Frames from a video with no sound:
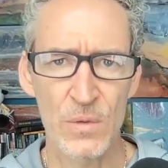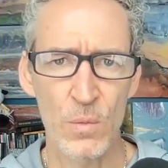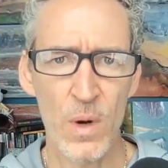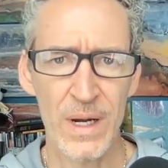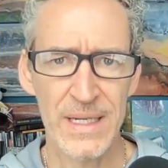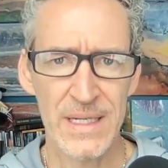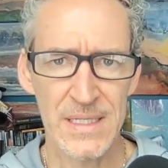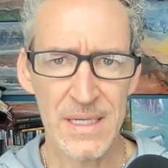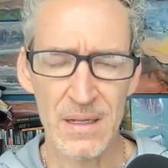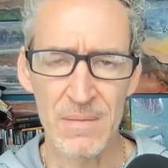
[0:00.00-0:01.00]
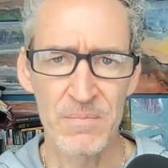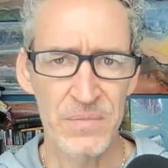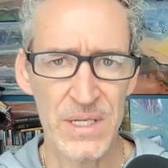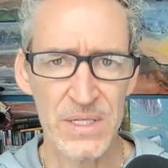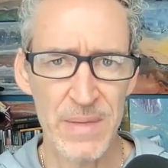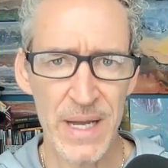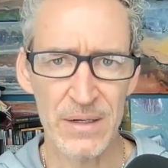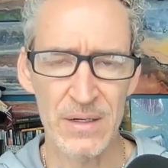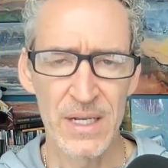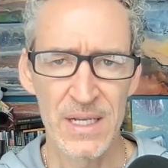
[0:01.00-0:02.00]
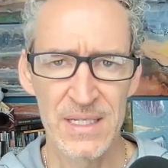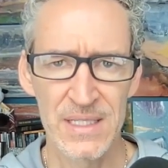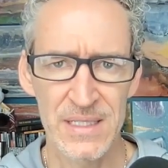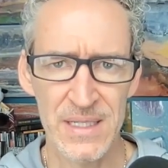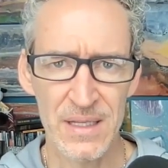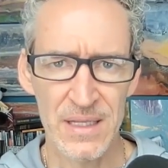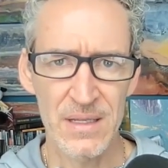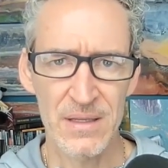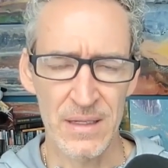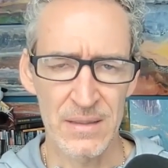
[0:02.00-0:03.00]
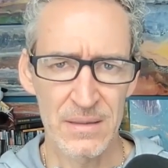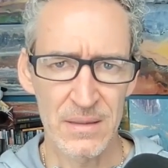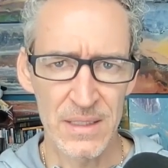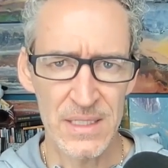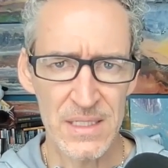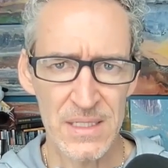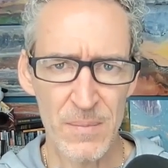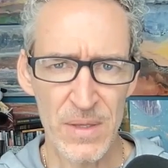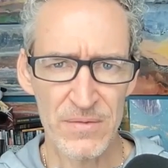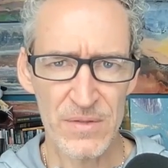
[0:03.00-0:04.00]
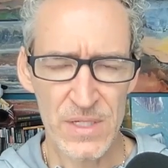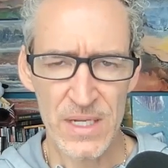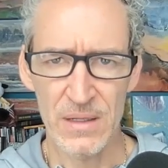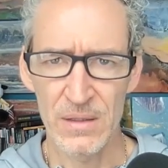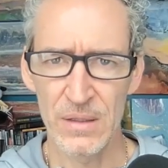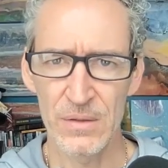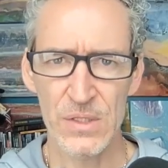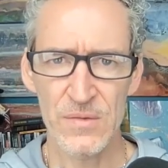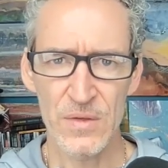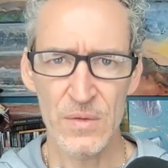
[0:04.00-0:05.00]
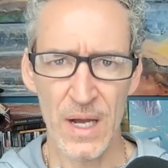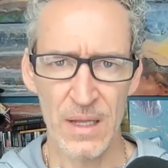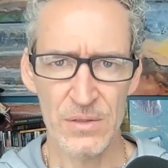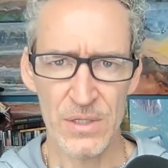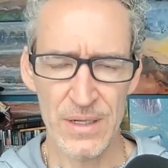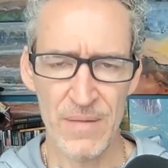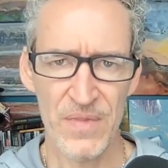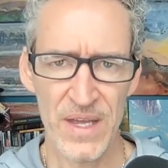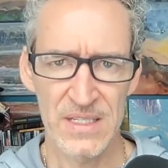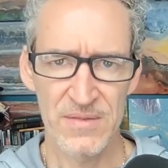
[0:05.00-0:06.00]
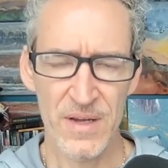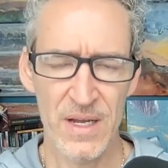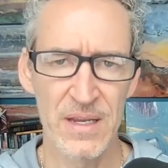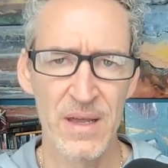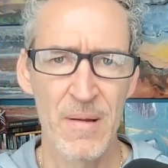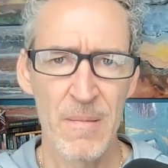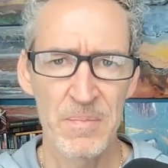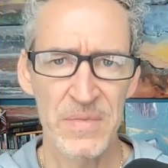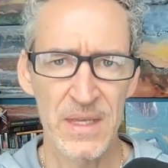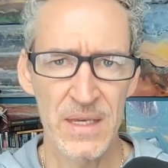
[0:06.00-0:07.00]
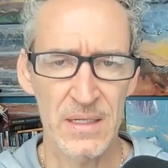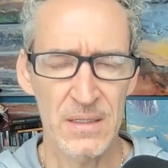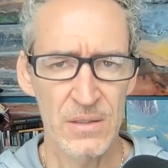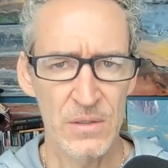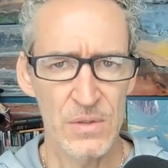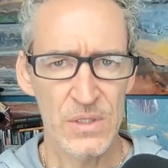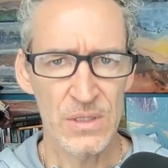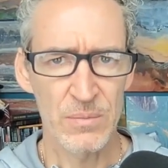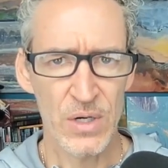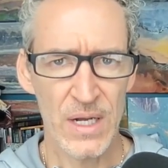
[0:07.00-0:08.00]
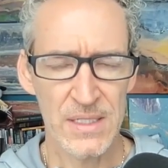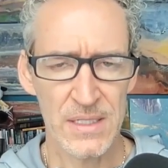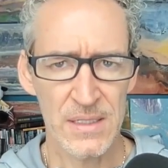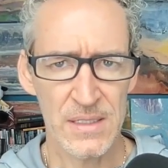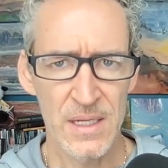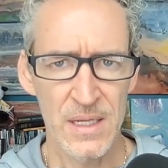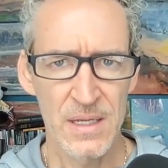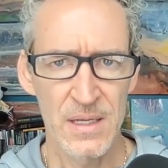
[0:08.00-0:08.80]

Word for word: So, what can I sell? Doesn't matter. Sell anything, list something for sale, lose a few dollars on it. That's fine. Get used to the process.